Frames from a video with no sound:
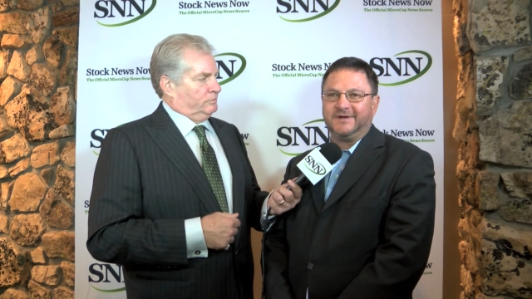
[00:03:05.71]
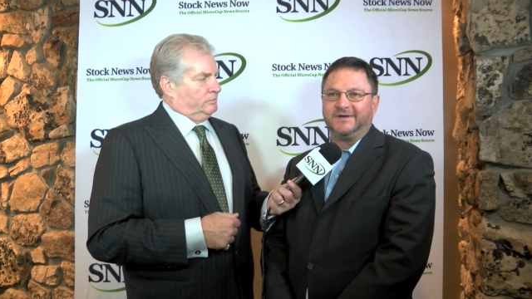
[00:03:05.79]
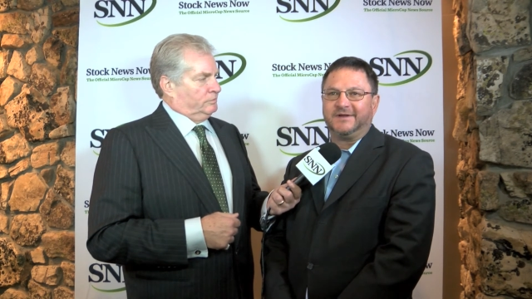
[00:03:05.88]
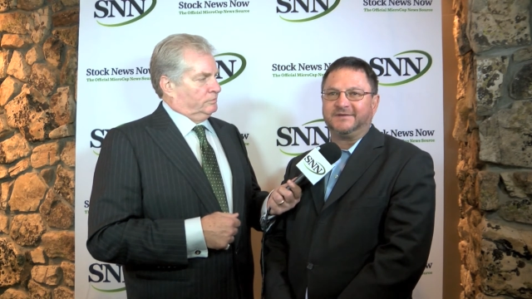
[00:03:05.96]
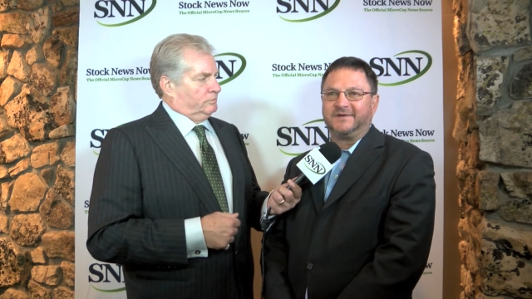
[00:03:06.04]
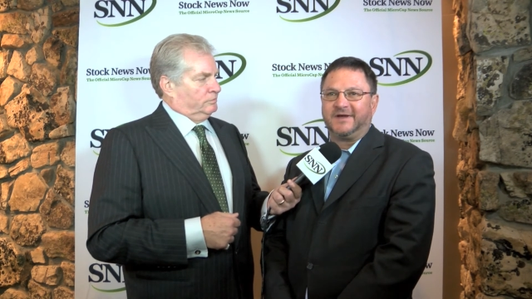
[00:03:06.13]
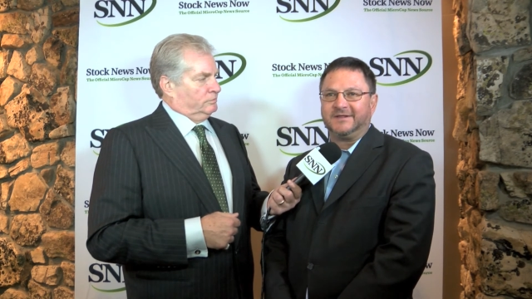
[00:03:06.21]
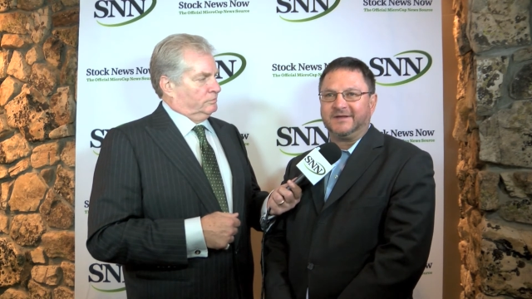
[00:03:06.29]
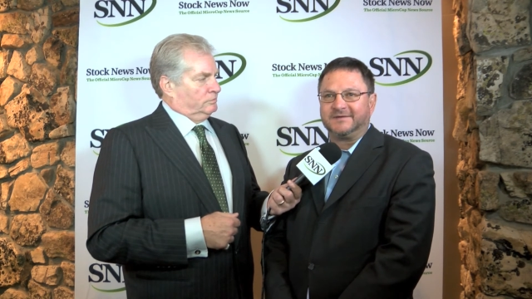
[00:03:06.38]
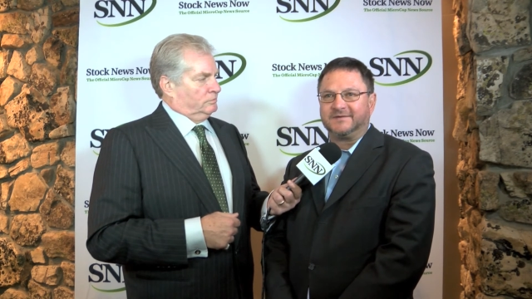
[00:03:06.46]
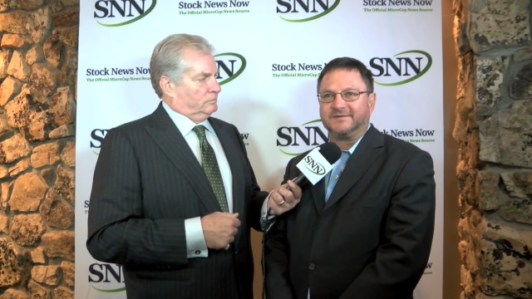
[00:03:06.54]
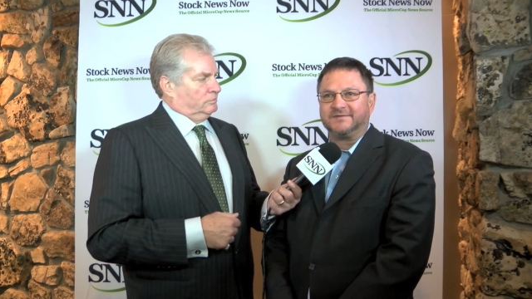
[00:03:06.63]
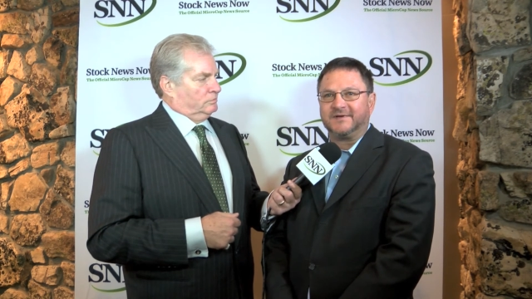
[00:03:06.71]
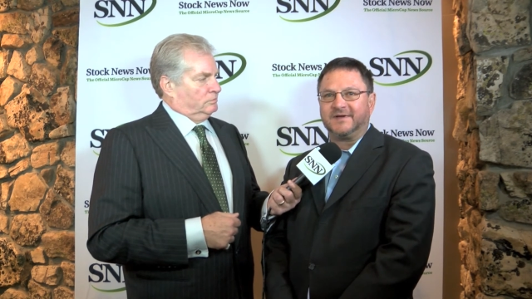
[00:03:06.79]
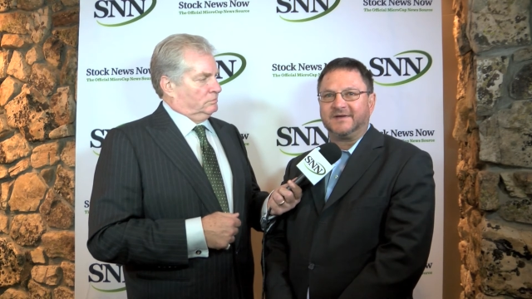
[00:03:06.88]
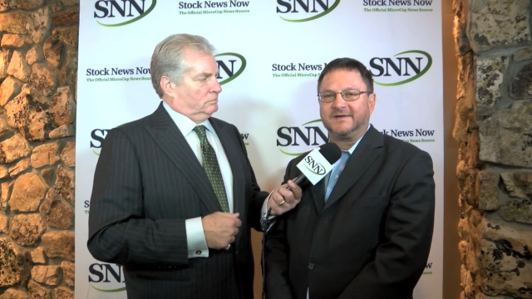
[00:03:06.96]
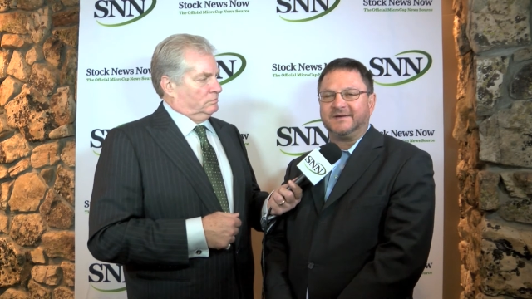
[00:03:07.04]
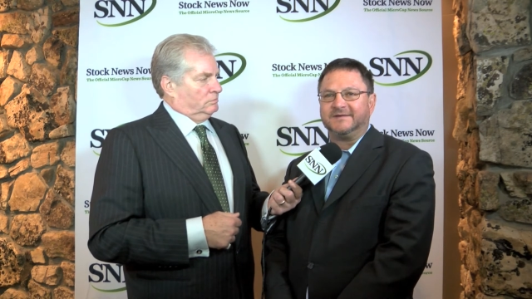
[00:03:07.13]
Speaker 1: And as I like to
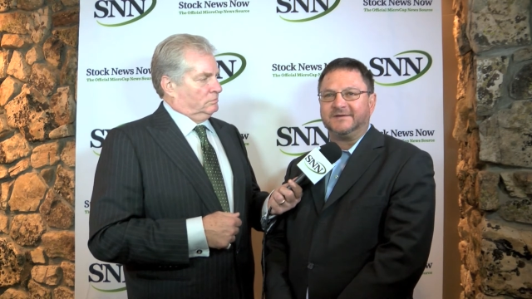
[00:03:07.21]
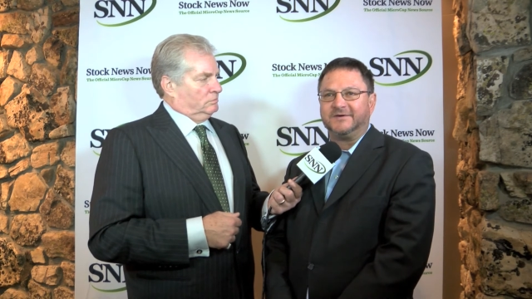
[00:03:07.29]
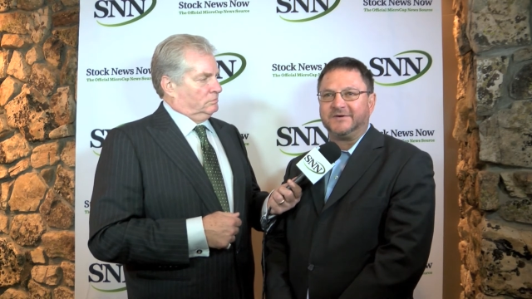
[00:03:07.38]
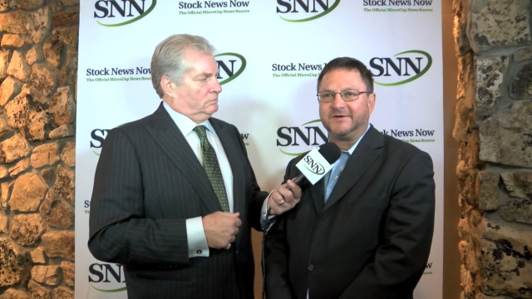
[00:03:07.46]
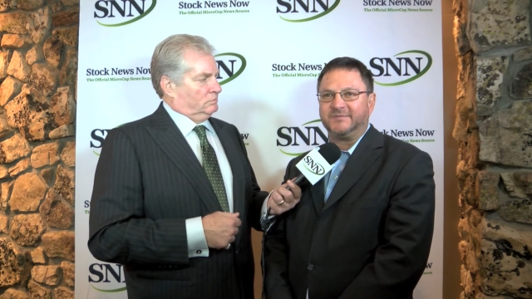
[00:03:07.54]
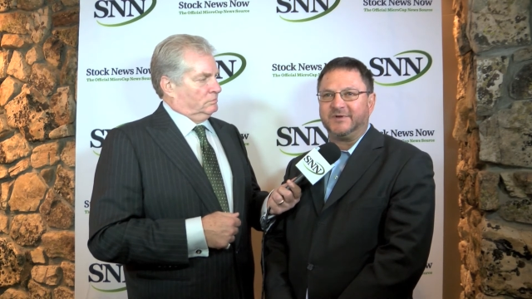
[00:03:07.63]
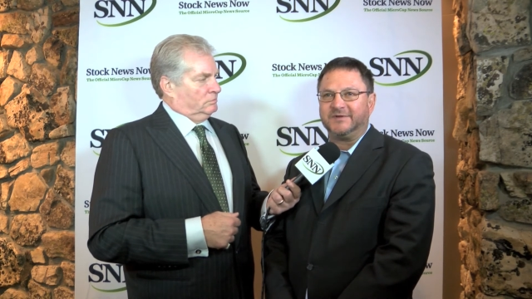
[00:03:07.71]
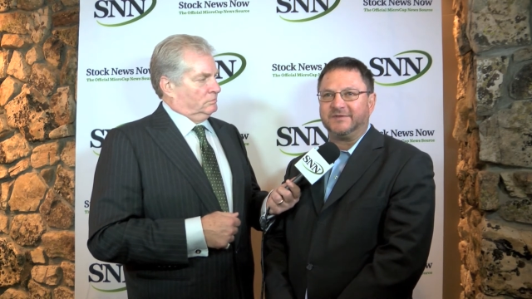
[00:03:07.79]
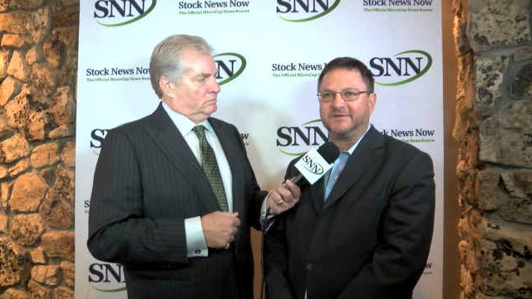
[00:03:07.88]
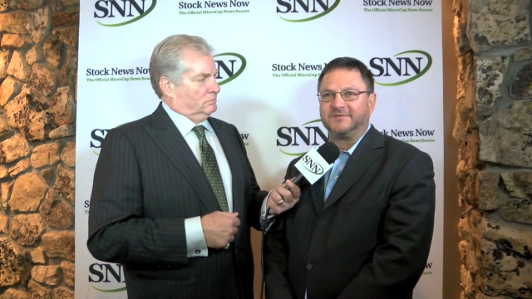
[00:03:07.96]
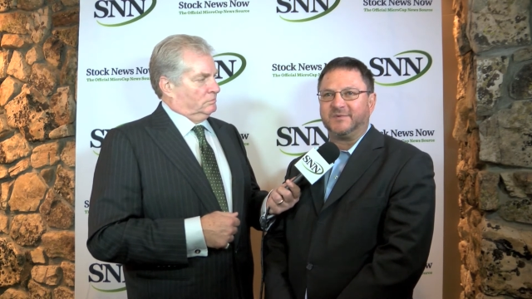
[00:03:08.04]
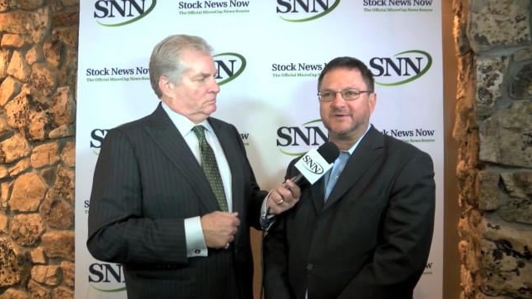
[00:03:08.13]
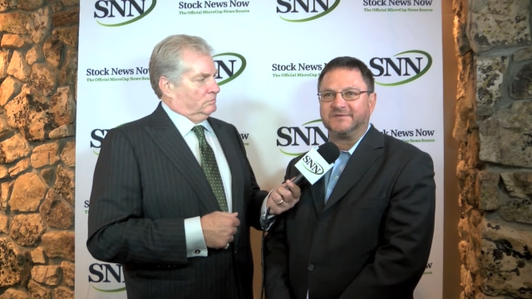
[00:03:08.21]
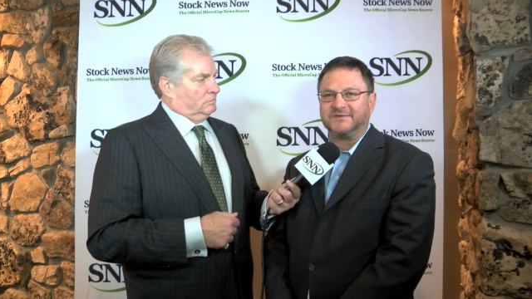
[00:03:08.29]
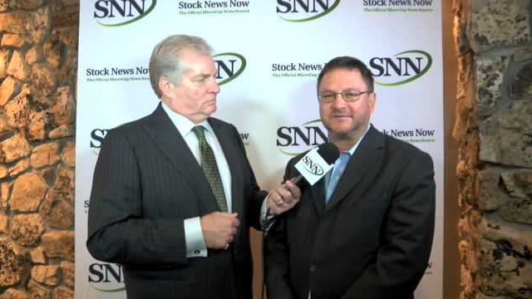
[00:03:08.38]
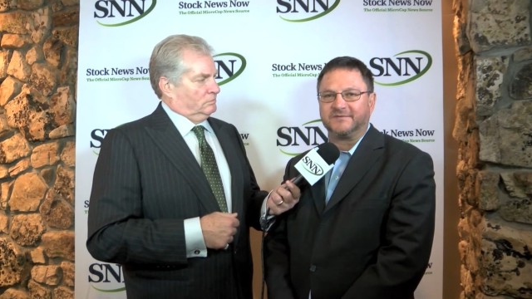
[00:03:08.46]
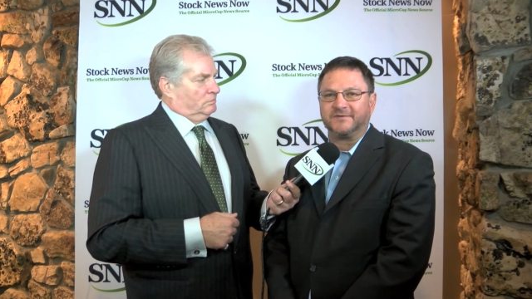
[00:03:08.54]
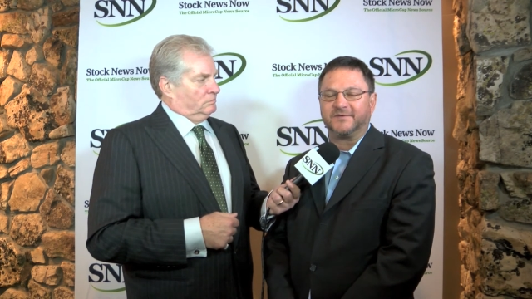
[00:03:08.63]
say, you know, I've been in this
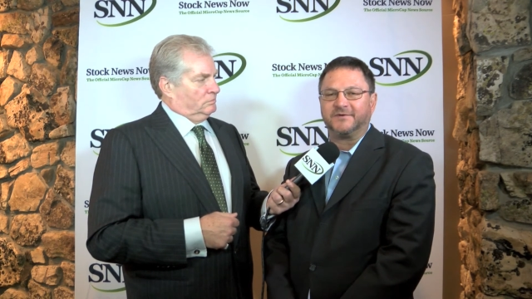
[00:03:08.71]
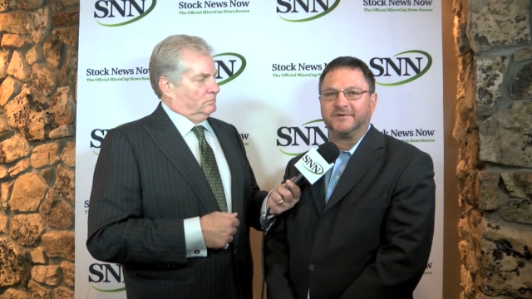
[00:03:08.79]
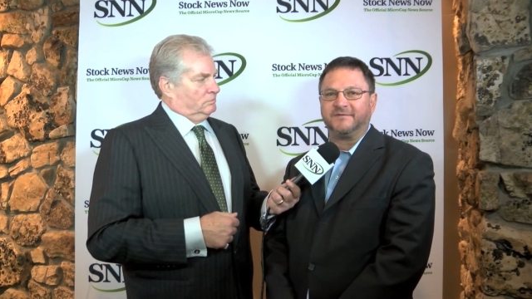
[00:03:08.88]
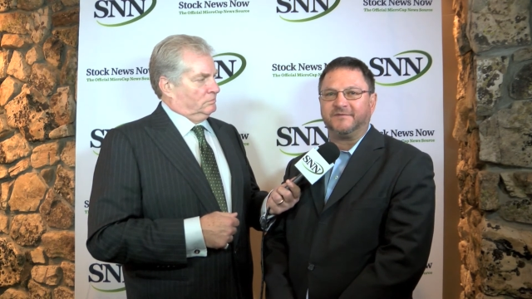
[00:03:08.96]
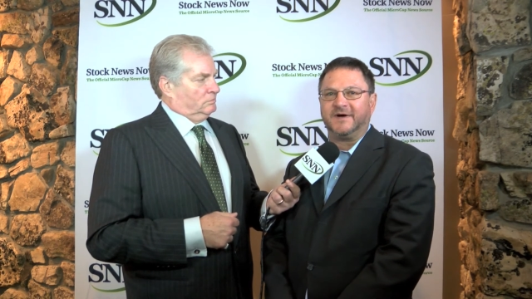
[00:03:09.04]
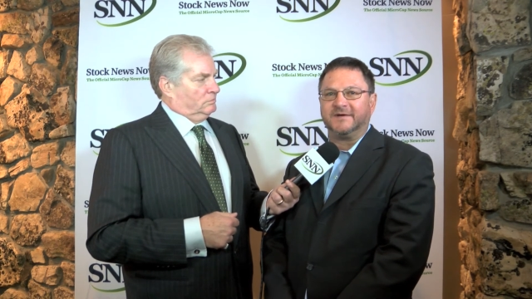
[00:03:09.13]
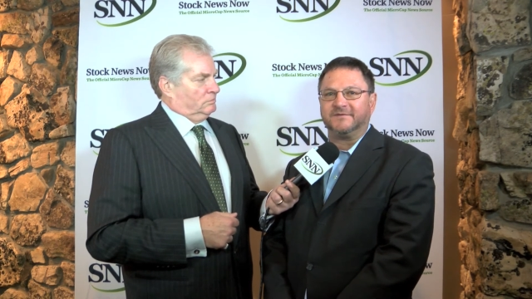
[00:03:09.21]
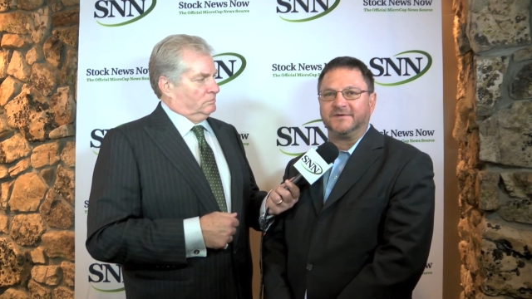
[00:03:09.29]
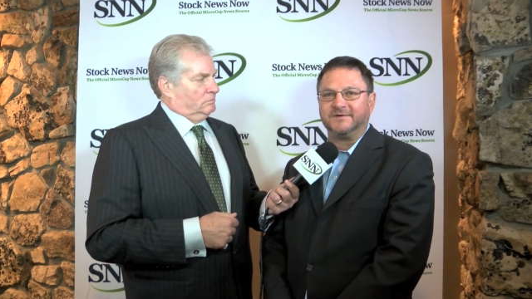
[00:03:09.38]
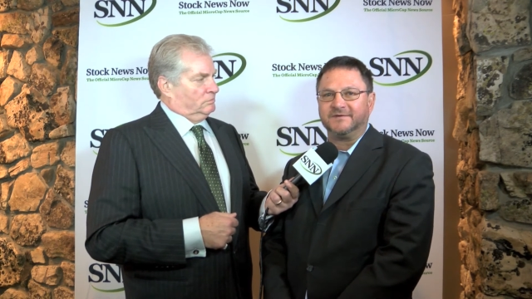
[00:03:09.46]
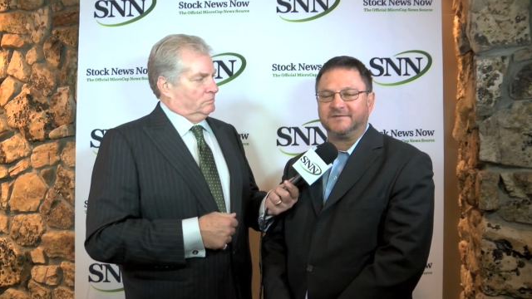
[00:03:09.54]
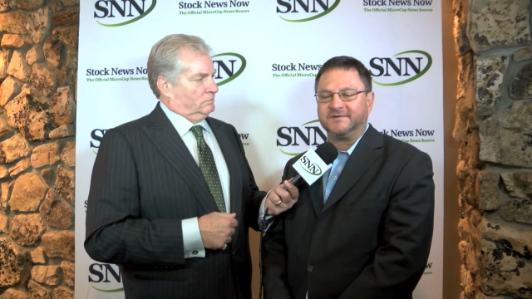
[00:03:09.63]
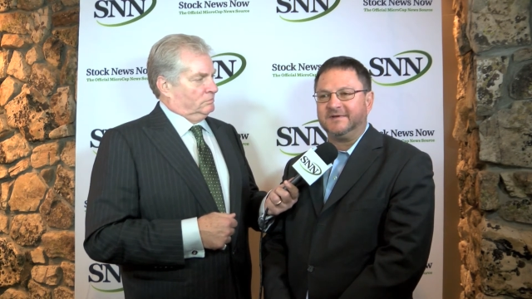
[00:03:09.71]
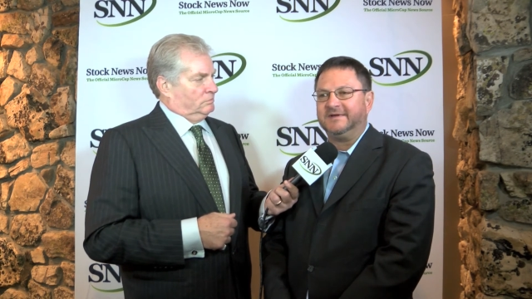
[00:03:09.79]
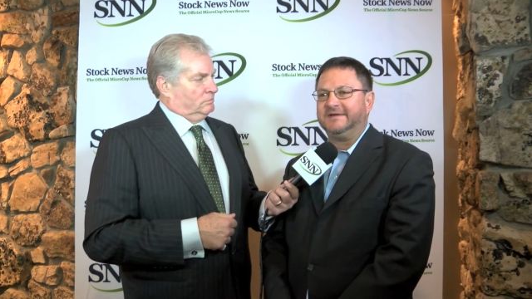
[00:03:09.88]
business for 35 years.